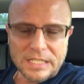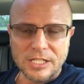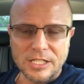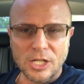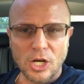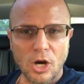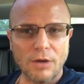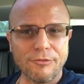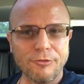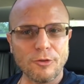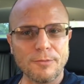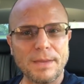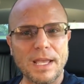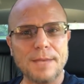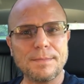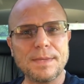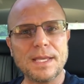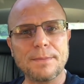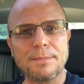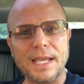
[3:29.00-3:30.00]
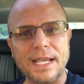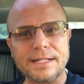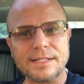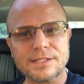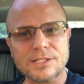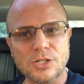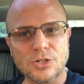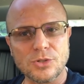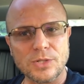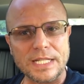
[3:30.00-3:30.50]
go for maybe a paid
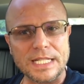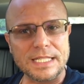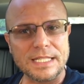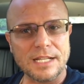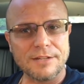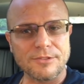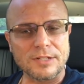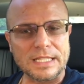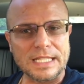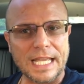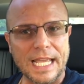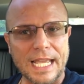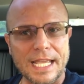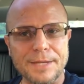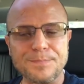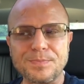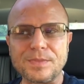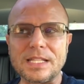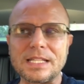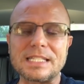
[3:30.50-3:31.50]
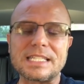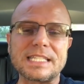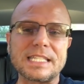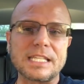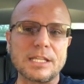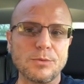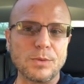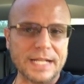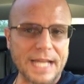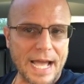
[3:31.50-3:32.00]
as agreed, never late.
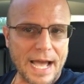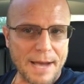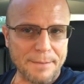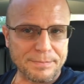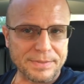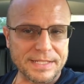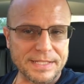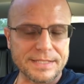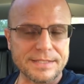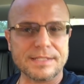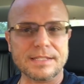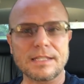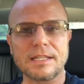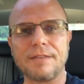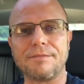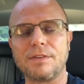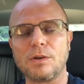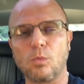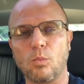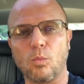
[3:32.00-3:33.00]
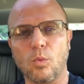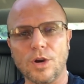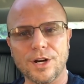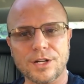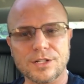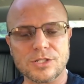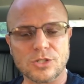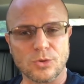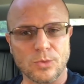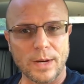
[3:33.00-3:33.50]
See what happens. If it
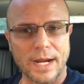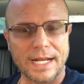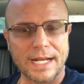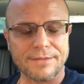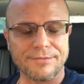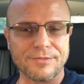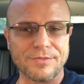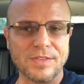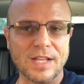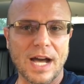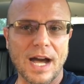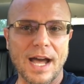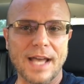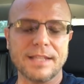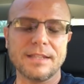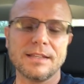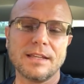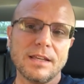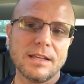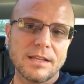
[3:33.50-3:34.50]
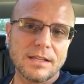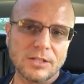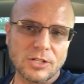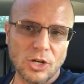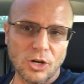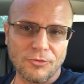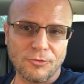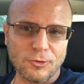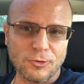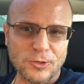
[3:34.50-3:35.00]
works, great. If not,
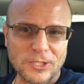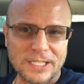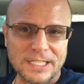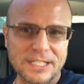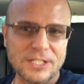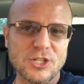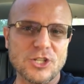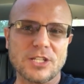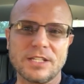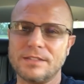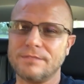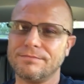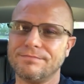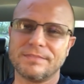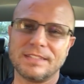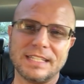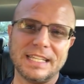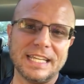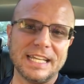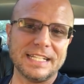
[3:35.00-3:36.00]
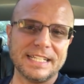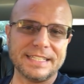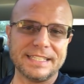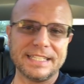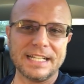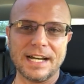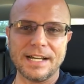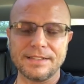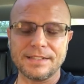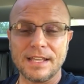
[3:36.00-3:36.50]
go for deletion, get it
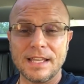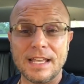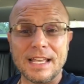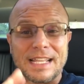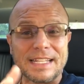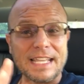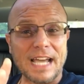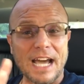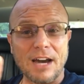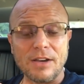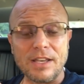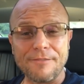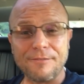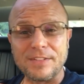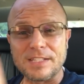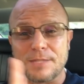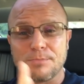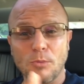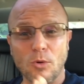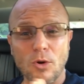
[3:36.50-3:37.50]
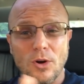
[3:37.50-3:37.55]
done. Now, if it's